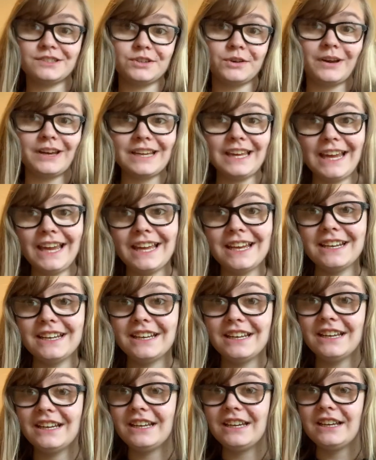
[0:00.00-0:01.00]
So I can't
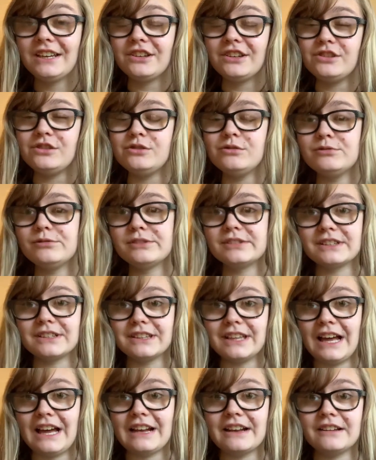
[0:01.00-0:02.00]
use a
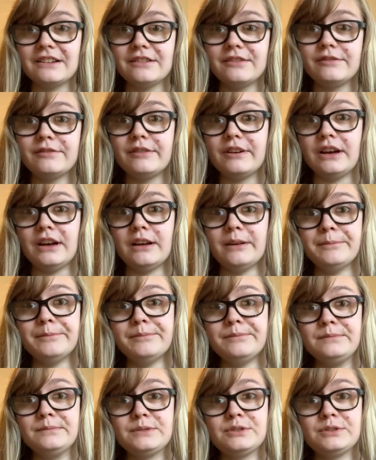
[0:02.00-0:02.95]
lot of um,